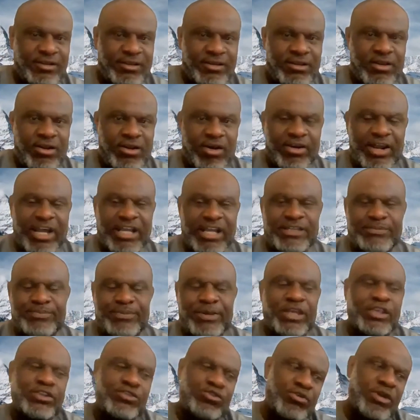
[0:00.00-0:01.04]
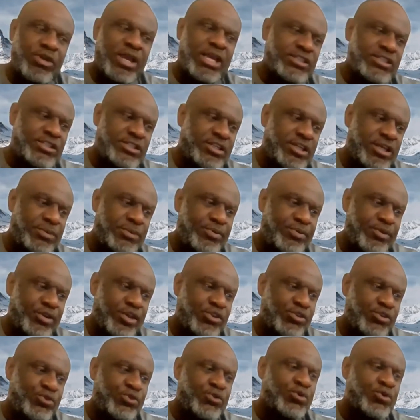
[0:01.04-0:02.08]
all right, be it USD,
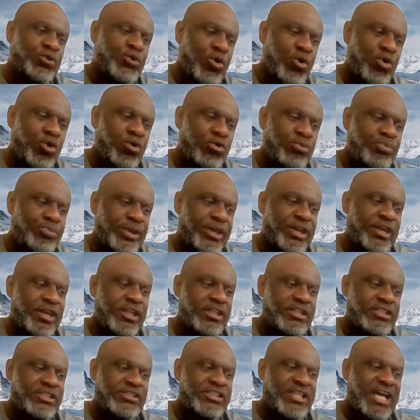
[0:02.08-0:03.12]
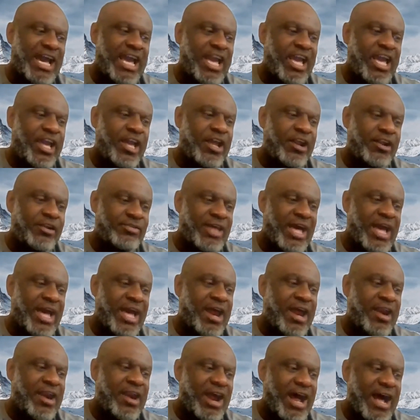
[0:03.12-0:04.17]
be it Euro, be it
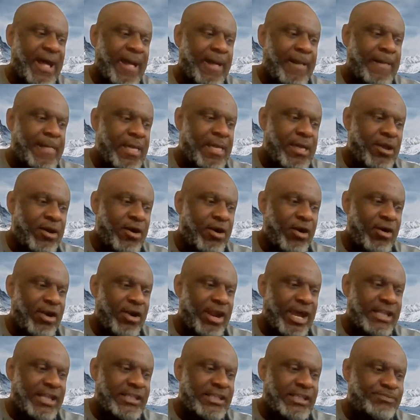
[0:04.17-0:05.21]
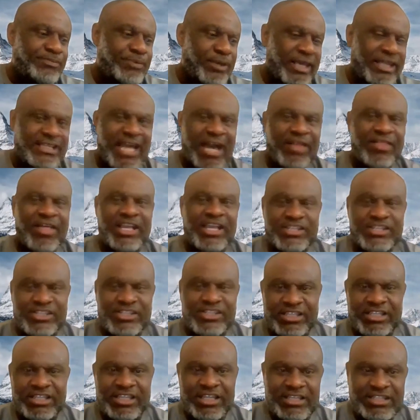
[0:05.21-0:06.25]
Naira, all right, be it Ghana
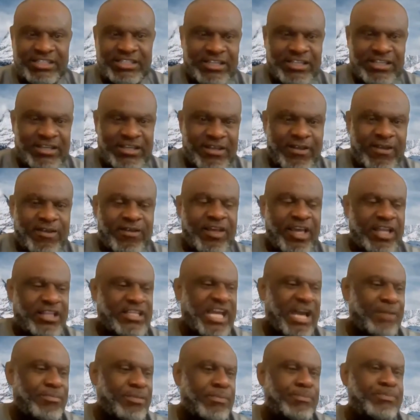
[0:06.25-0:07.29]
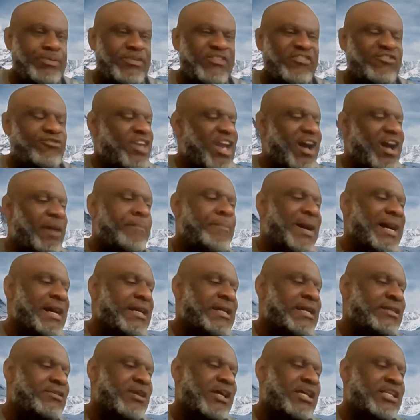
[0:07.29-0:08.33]
cedis. It can be via
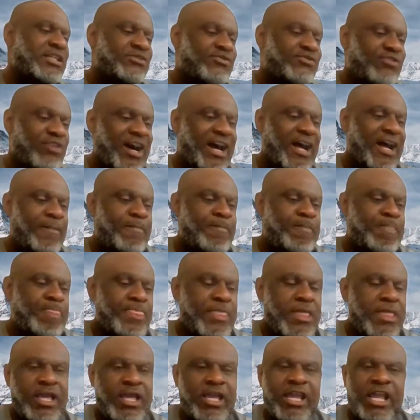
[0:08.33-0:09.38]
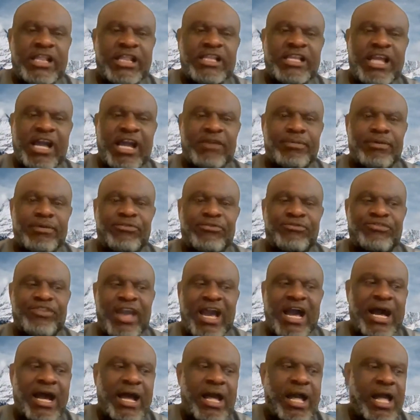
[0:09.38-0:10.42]
bank transfer. It can be
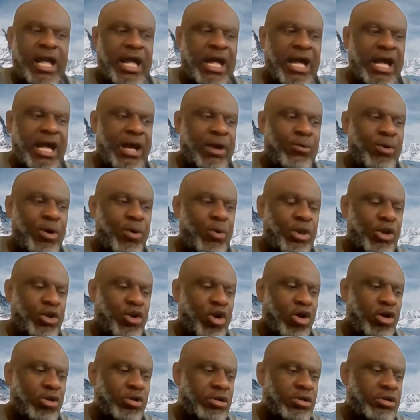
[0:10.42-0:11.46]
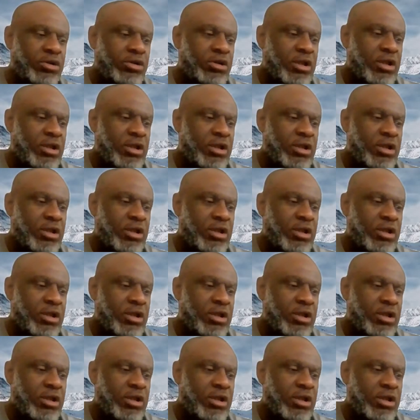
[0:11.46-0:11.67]
via what we call